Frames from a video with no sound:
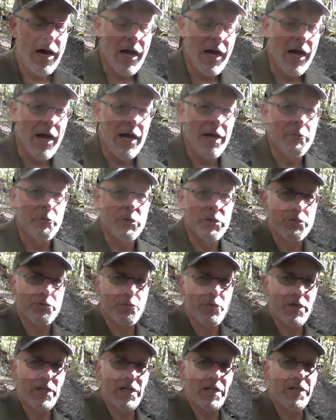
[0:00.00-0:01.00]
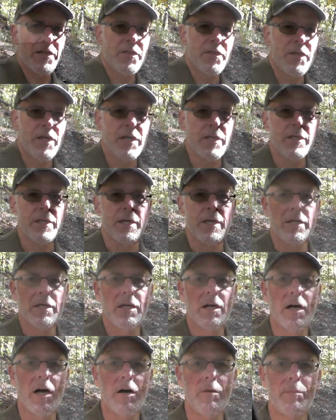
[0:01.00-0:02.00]
I was really thinking
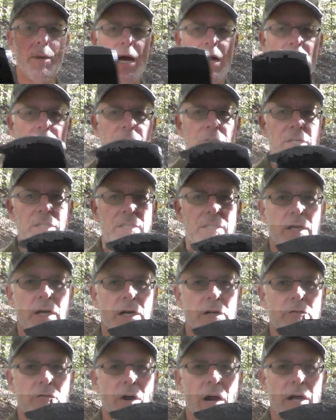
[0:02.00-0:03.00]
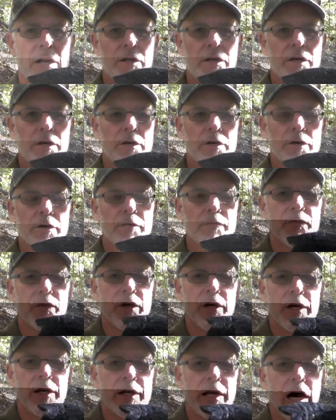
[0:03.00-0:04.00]
about this gun right here.
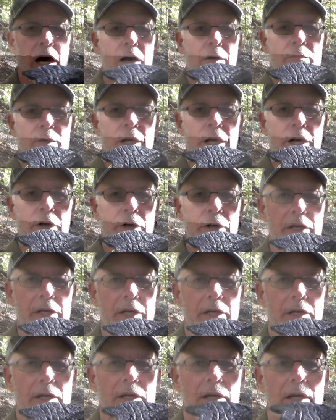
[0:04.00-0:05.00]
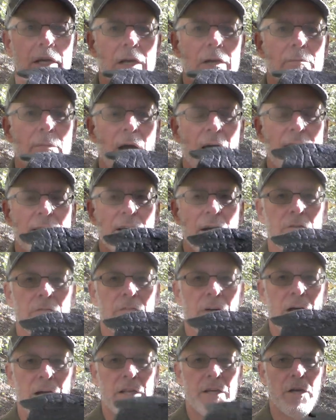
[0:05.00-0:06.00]
Now I'm carrying it in my
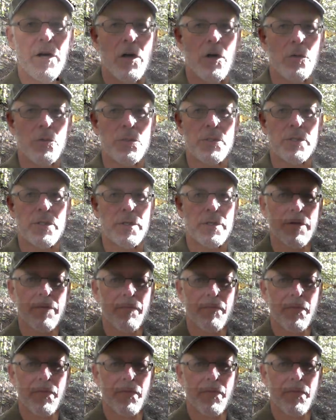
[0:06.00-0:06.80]
Fatti holster.